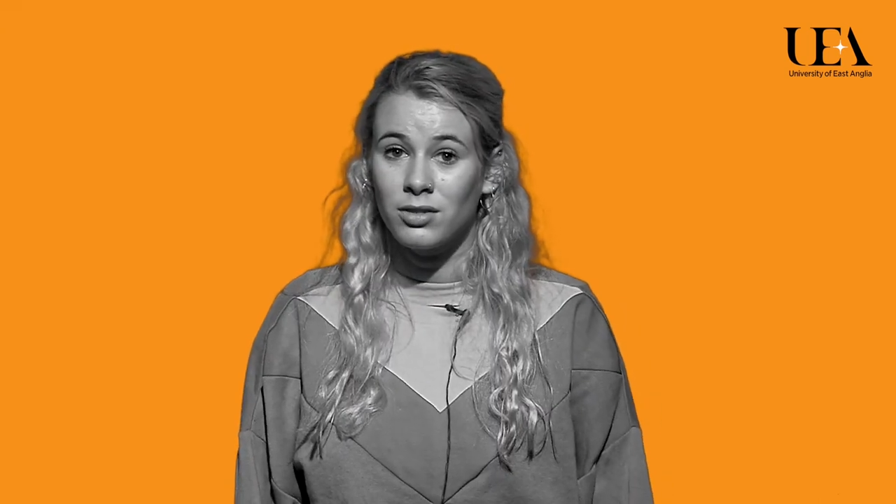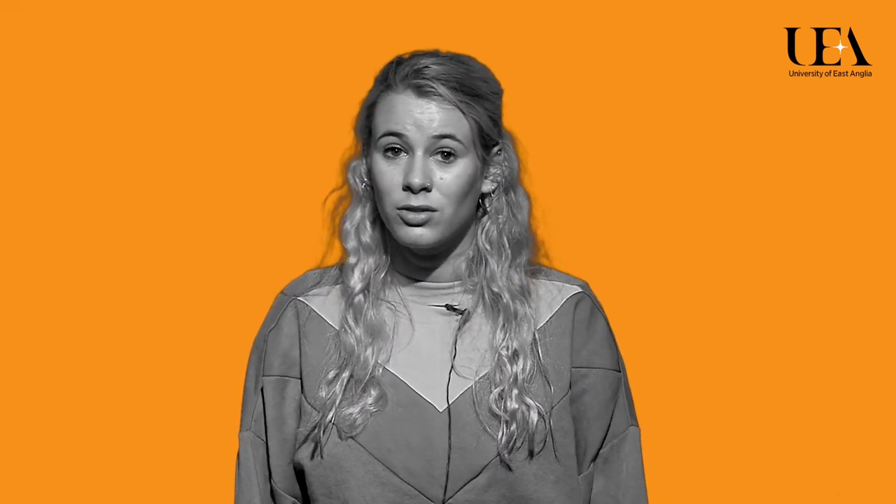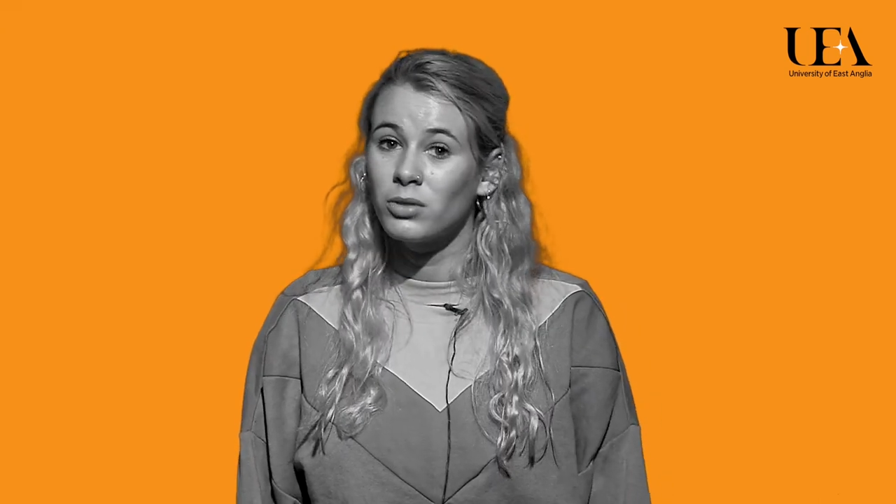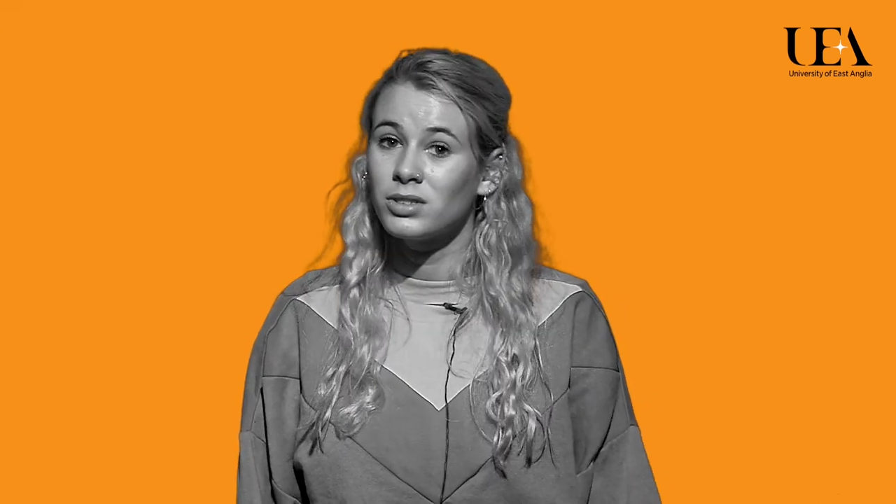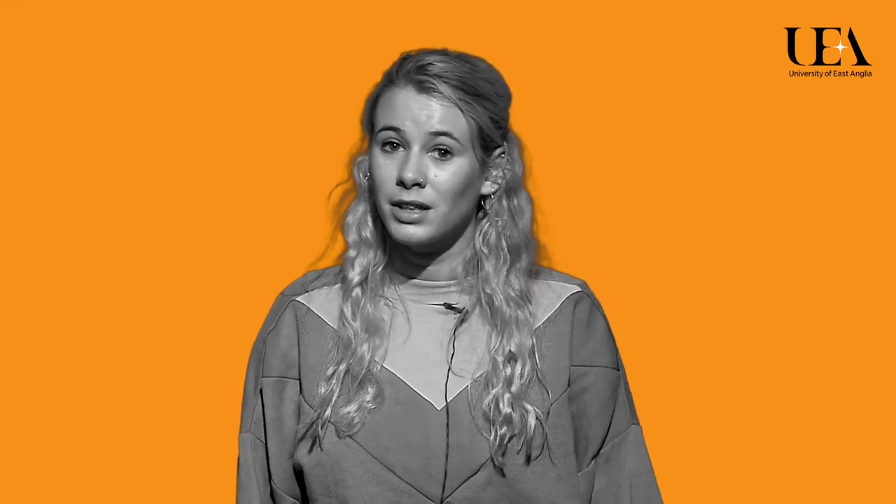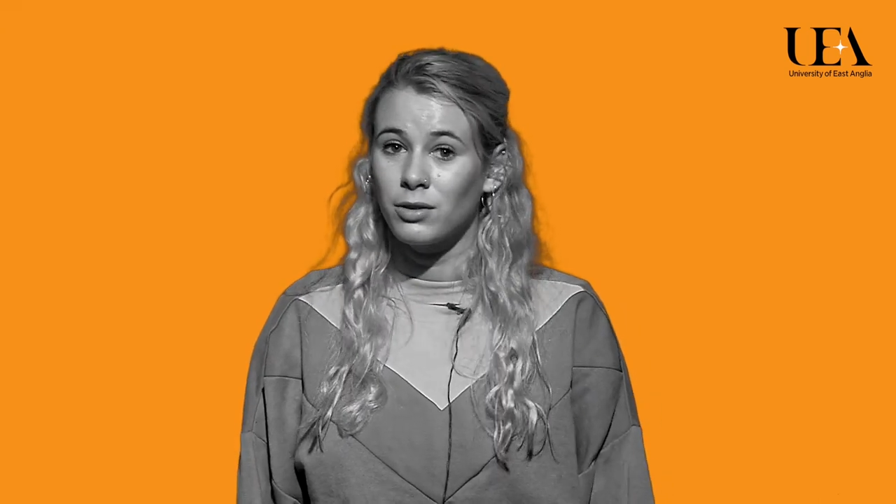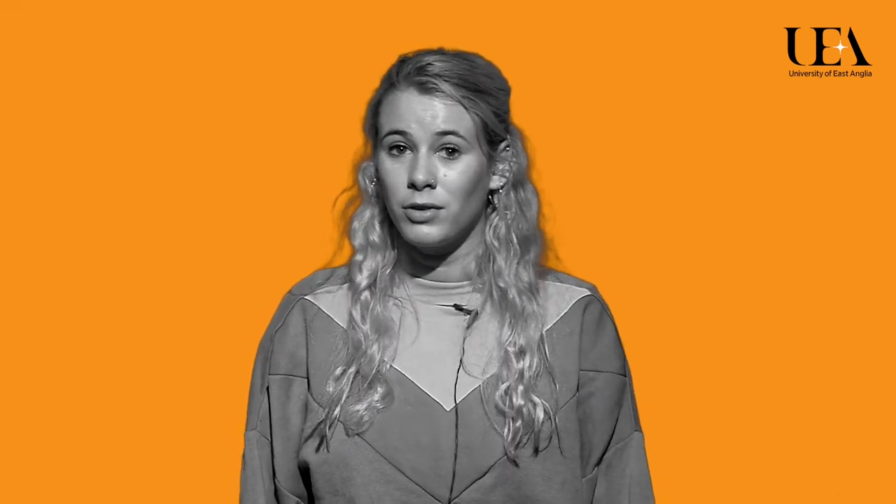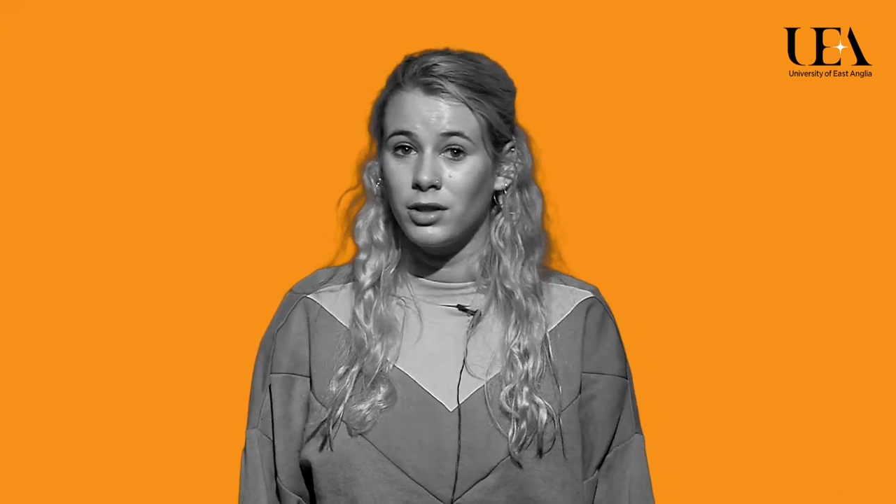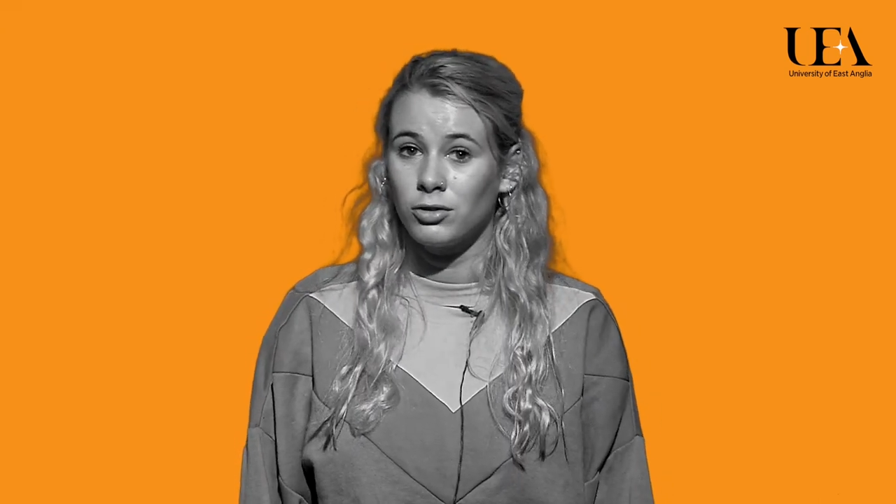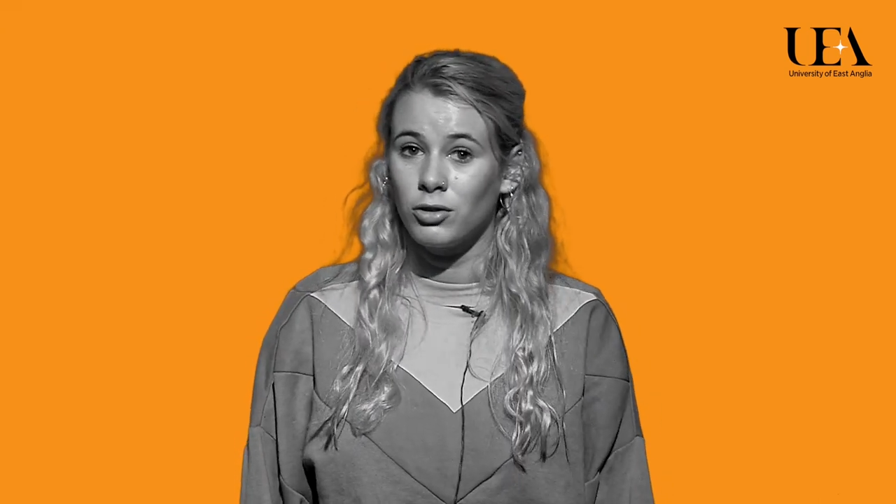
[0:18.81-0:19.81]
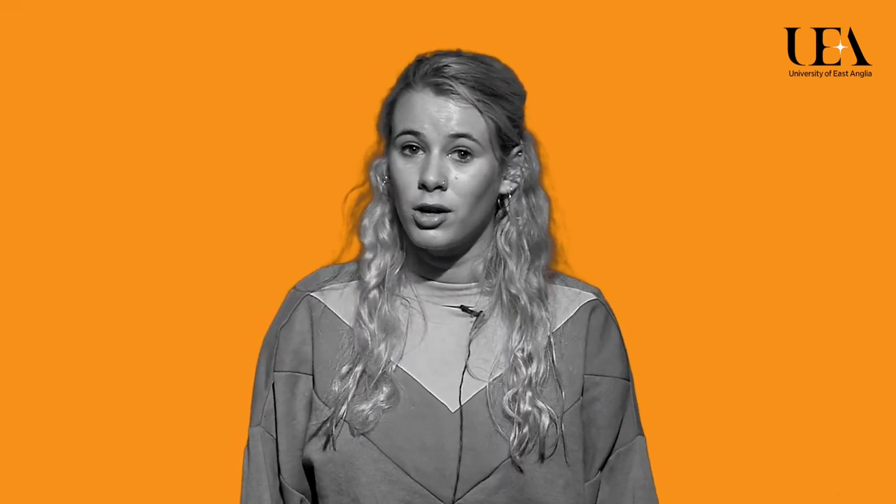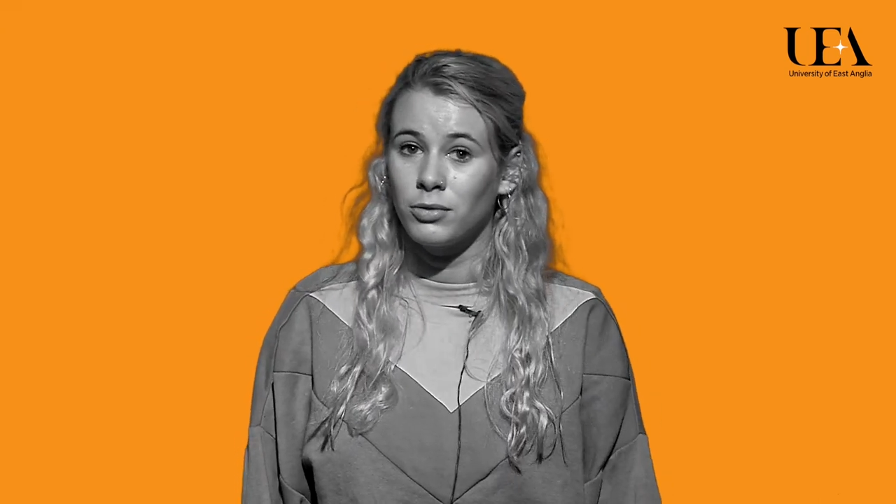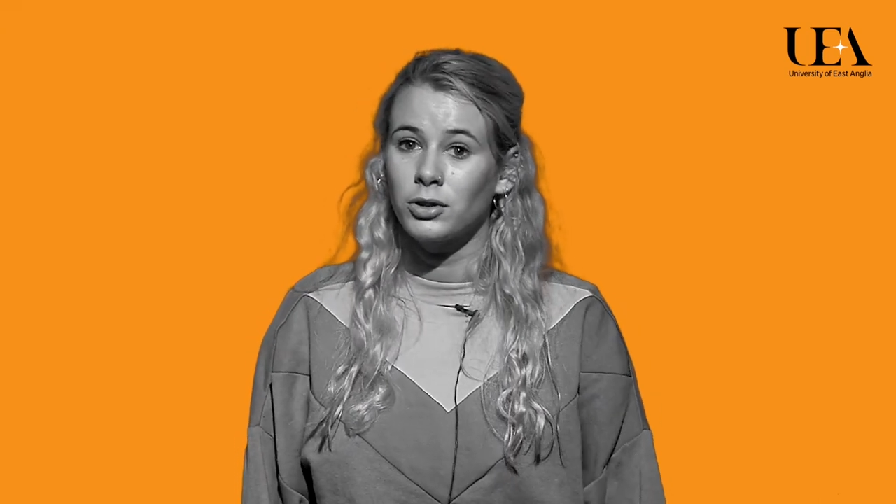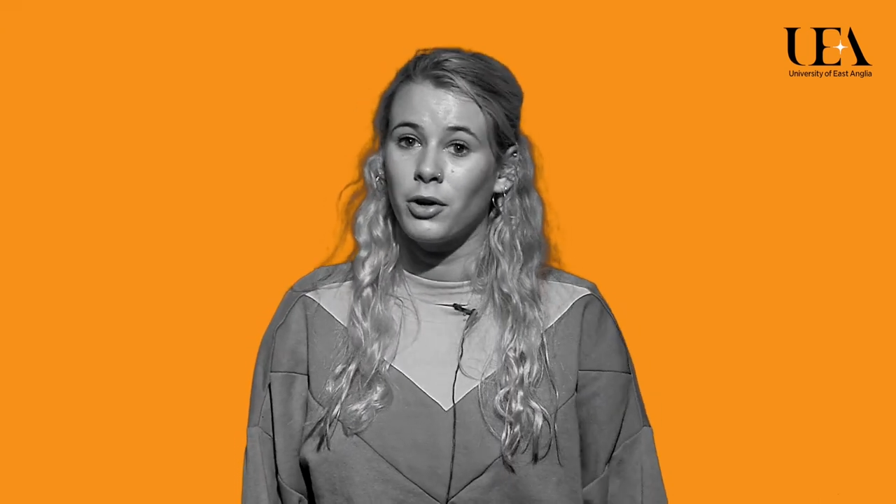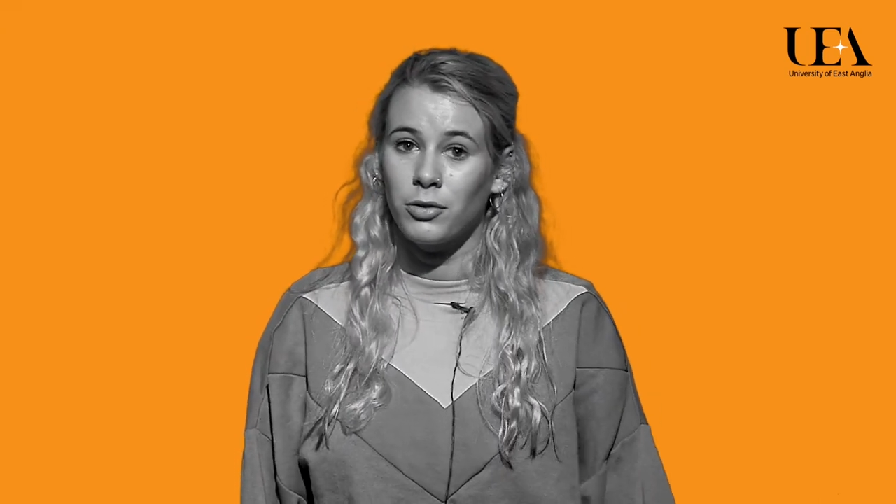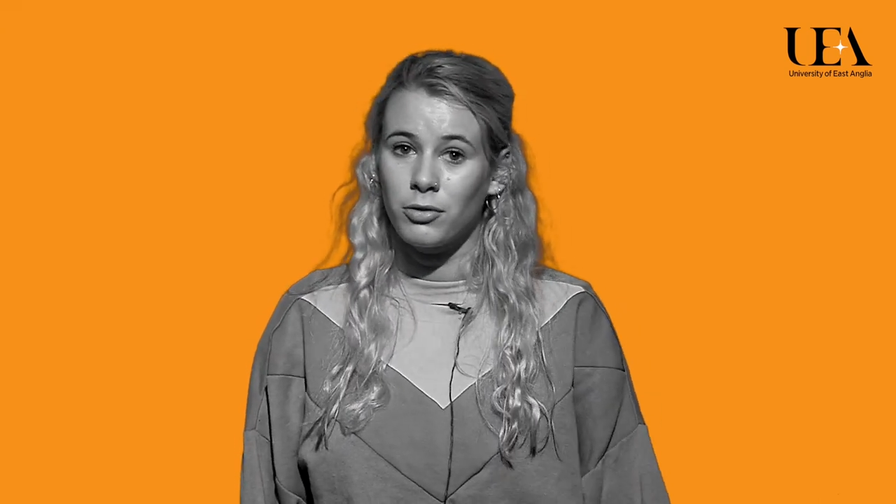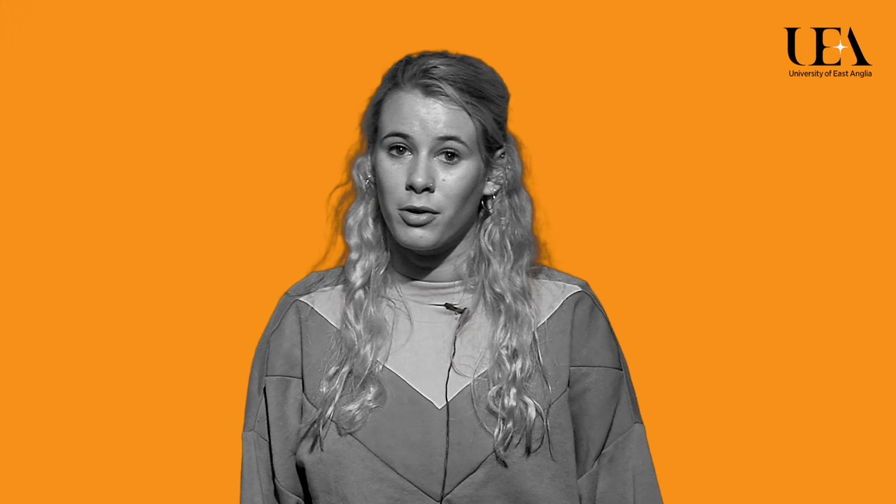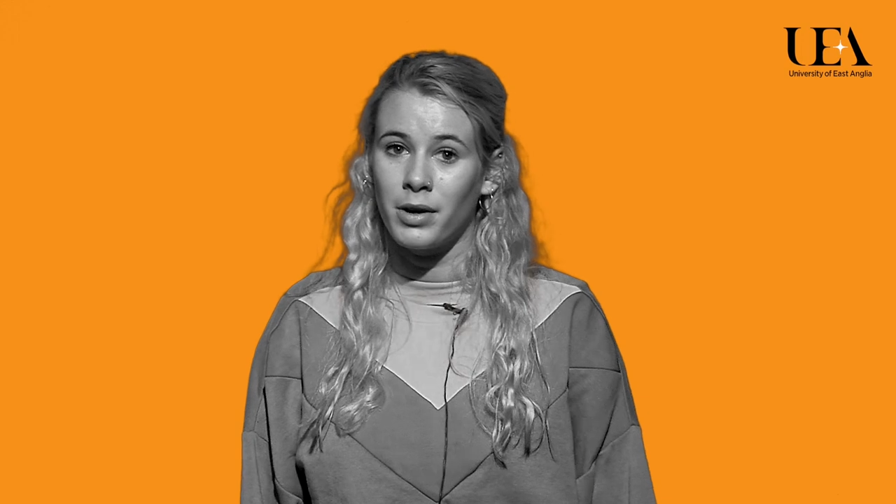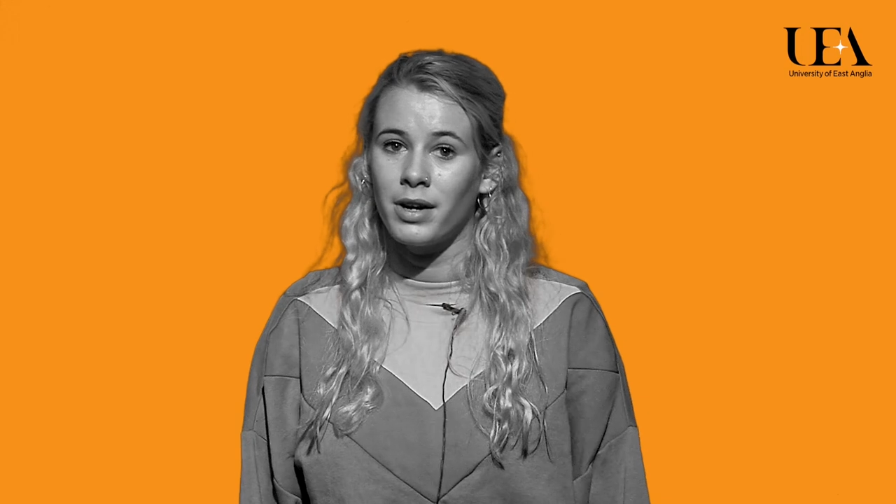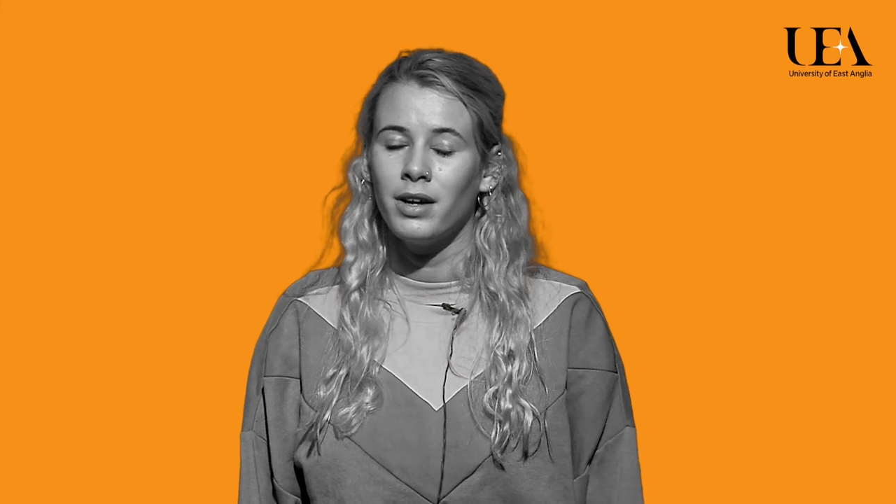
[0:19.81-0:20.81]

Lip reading: don't take your first draft, go through it,